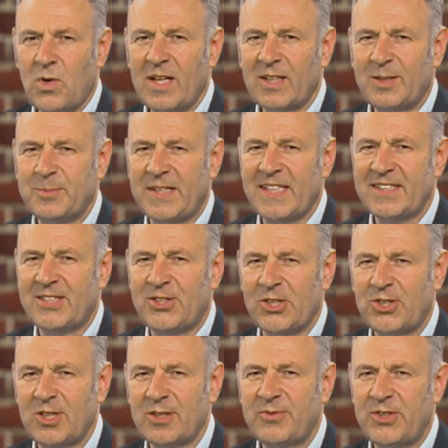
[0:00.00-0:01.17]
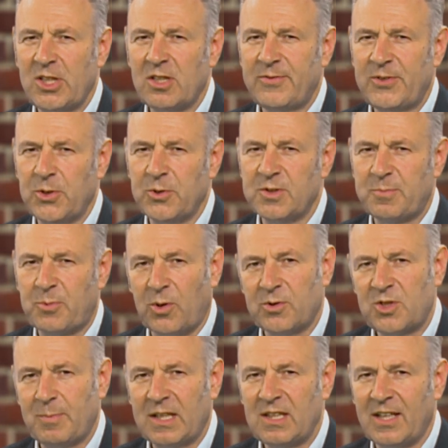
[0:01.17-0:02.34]
and welcome to this edition of Share Views
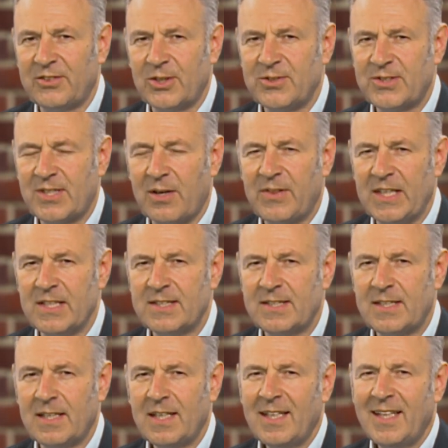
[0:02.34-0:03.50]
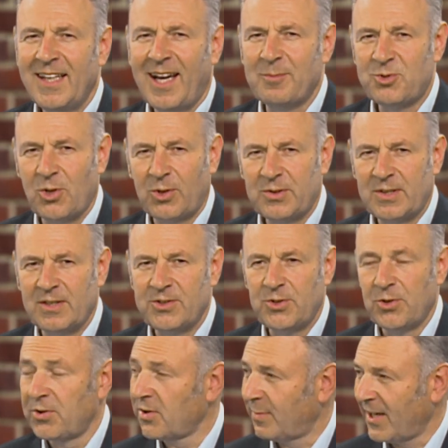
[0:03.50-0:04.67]
brought to you by London South East. I'm joined in the
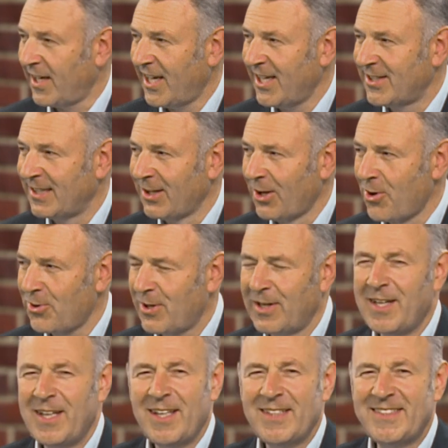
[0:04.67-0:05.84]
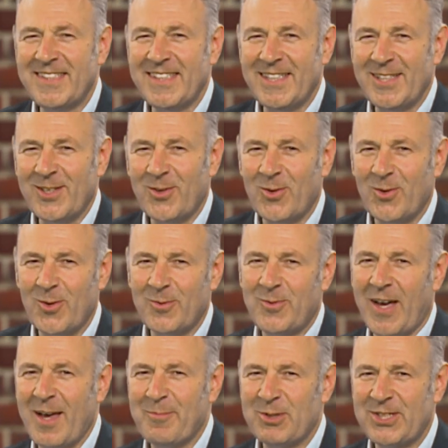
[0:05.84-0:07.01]
studio by Hayden Locke, CEO
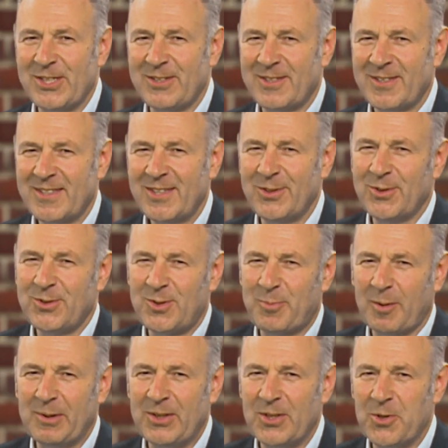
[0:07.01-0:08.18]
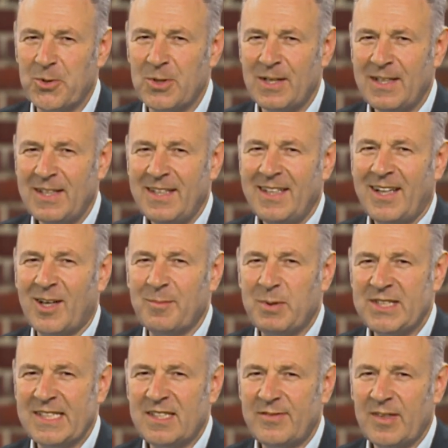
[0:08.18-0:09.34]
of Emmerson, who, as you probably know, are
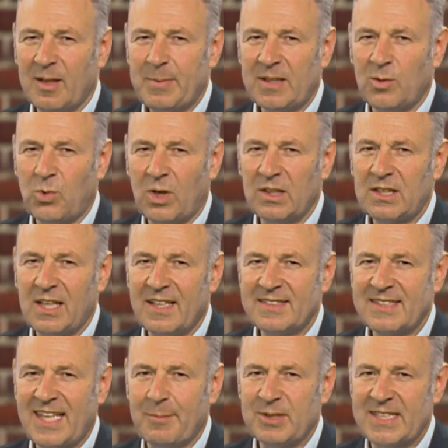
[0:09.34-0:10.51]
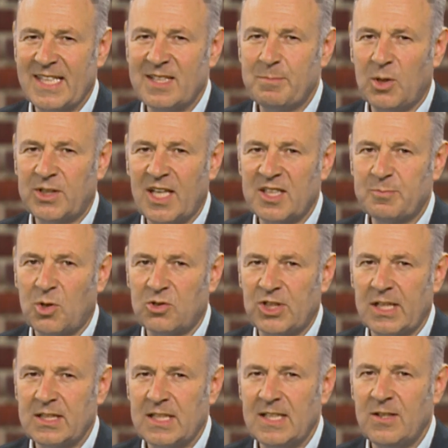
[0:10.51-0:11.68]
busy developing the world-class Khemisset Potash
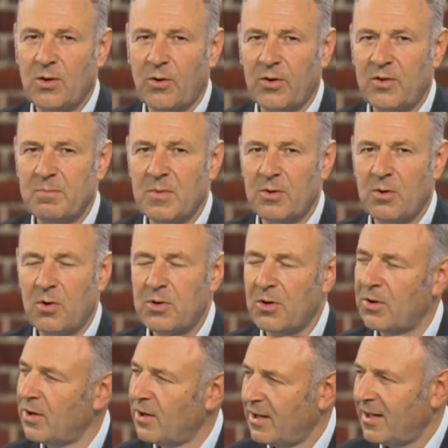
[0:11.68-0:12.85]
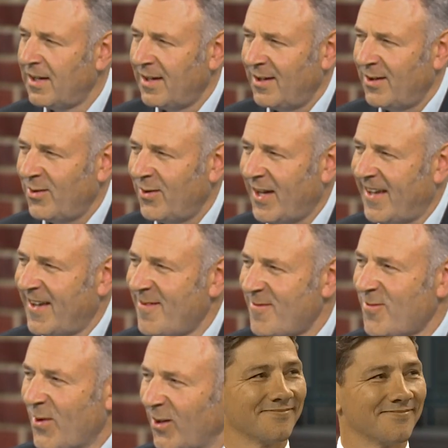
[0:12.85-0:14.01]
project in northern Morocco.
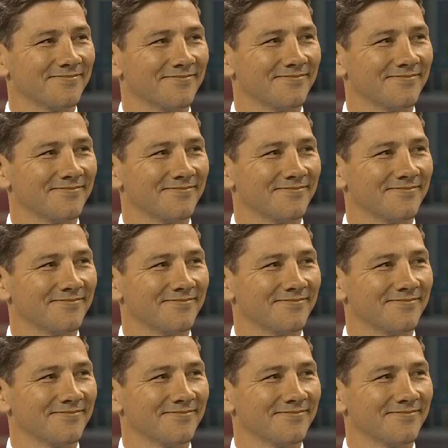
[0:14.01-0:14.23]
Welcome,